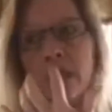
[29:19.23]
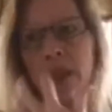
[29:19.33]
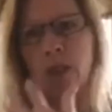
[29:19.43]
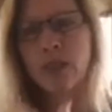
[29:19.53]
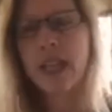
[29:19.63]
in
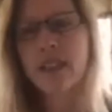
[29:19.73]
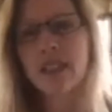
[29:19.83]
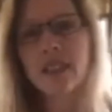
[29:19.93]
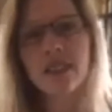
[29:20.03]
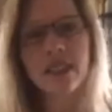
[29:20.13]

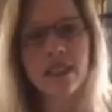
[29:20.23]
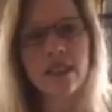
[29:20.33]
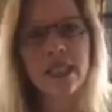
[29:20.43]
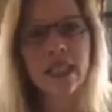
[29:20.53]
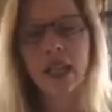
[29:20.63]

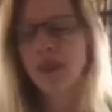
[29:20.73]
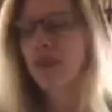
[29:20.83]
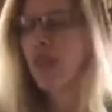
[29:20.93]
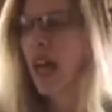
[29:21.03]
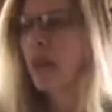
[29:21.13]
2016. I
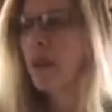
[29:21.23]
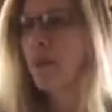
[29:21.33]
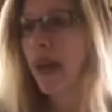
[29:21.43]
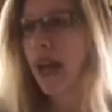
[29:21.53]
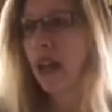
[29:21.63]
was flat on my
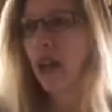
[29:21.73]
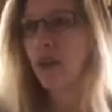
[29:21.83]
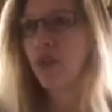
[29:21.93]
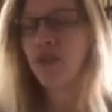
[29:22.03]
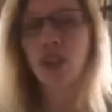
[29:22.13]
back. I
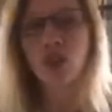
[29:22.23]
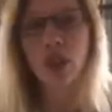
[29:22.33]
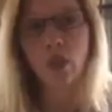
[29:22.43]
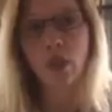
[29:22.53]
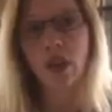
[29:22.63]
was
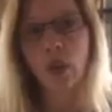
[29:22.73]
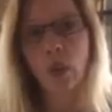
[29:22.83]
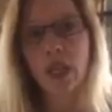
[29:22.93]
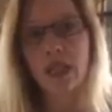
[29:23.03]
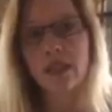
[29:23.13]
frustrated where I
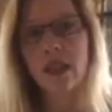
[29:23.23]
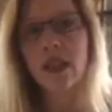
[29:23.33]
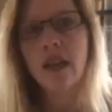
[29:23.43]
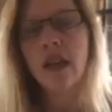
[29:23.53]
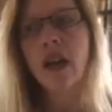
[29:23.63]
was
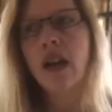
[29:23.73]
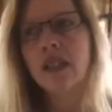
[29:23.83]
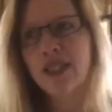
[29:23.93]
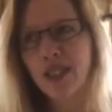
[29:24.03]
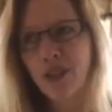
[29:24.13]

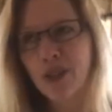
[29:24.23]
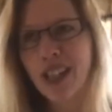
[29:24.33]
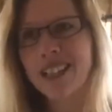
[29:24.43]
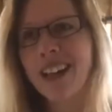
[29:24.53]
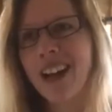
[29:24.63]
until I
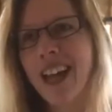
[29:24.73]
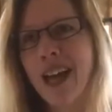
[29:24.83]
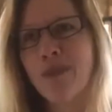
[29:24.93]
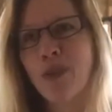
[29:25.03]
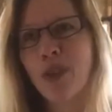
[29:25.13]
realized God
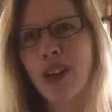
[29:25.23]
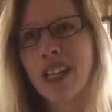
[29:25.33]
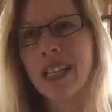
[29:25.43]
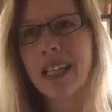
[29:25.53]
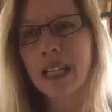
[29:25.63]
had me where
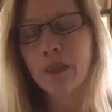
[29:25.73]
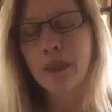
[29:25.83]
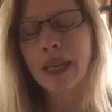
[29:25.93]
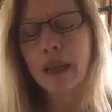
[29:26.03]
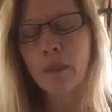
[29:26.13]
He needed
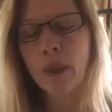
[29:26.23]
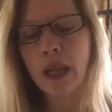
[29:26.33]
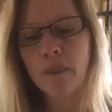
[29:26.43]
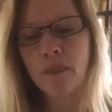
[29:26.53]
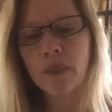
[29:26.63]
me,
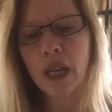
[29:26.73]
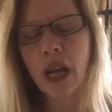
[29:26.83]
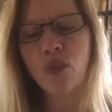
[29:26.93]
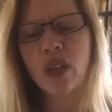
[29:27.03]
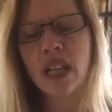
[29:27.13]
but
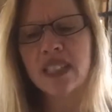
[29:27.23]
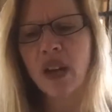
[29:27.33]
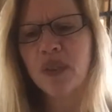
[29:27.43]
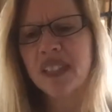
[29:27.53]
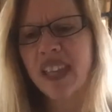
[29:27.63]
I realized
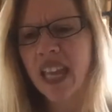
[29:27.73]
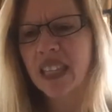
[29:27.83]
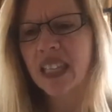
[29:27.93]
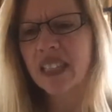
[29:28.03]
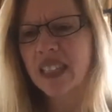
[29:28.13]
I was
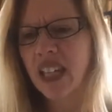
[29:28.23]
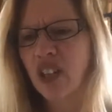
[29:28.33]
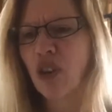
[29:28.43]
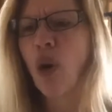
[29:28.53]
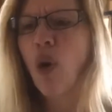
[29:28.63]
saying things
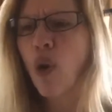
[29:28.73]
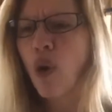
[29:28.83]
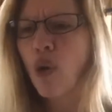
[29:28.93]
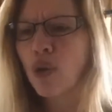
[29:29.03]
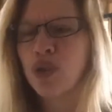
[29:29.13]
like, you're
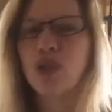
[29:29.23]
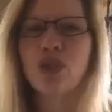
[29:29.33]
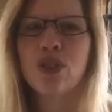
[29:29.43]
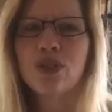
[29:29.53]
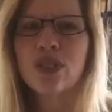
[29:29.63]
old, you're
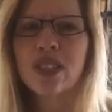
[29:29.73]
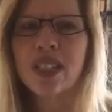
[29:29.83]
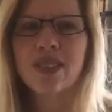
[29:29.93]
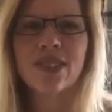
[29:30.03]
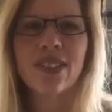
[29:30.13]

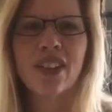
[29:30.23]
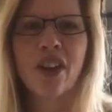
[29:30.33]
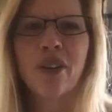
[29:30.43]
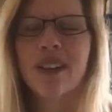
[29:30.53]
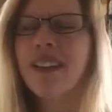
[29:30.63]
useless, you
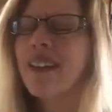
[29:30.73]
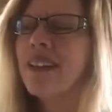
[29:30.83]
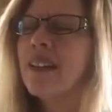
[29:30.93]
know, and